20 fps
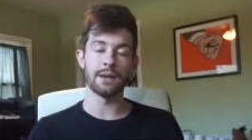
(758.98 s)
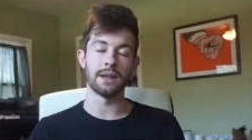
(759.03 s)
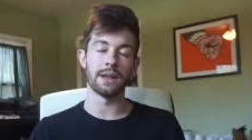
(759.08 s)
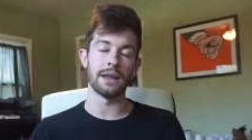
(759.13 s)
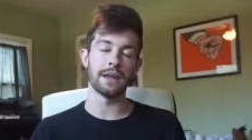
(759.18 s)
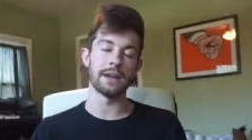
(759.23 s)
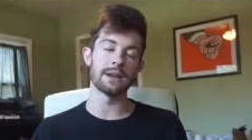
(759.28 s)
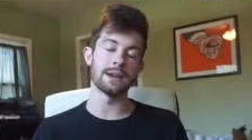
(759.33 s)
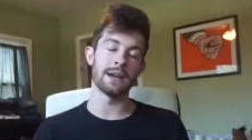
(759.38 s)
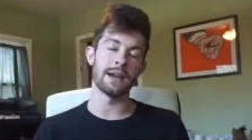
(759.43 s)
but
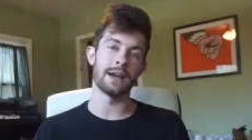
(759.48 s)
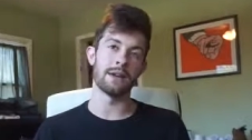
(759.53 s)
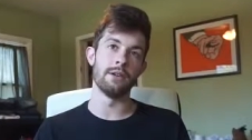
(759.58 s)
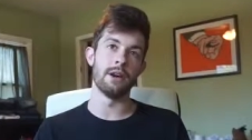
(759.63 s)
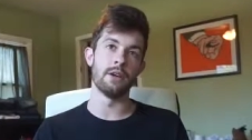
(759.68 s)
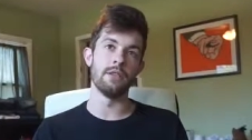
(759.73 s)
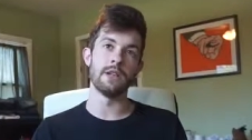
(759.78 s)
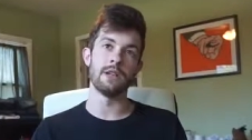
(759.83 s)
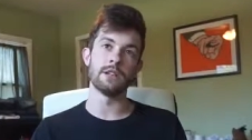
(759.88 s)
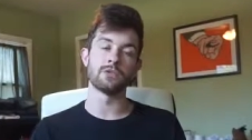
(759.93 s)
like, I don't
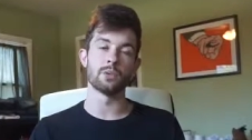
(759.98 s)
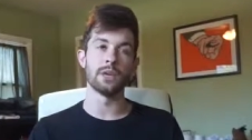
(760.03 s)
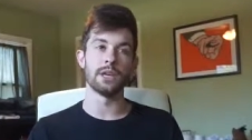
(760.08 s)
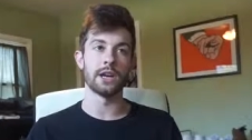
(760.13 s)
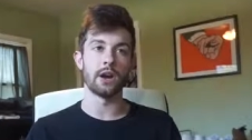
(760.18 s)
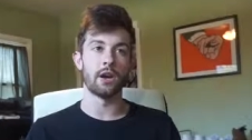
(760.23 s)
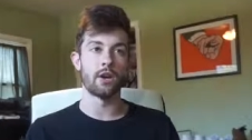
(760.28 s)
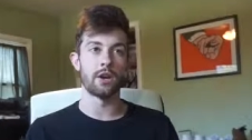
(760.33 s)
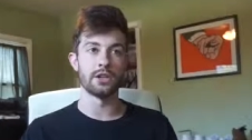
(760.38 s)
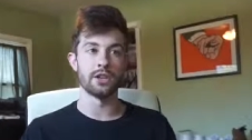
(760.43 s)
know, that's
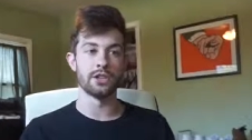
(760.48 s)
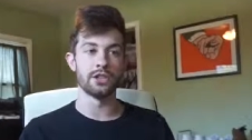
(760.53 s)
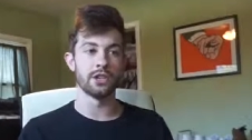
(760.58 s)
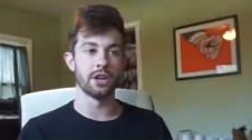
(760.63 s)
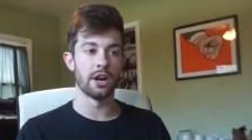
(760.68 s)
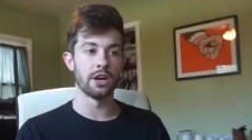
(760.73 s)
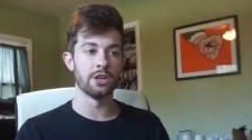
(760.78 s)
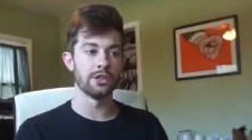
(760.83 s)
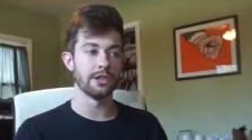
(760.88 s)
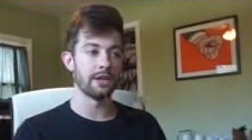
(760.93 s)
really hard to
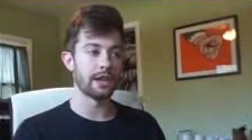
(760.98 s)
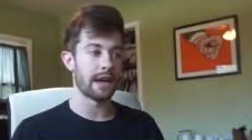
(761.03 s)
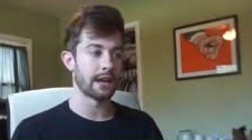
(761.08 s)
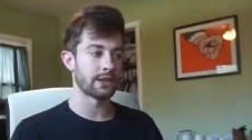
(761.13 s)
judge and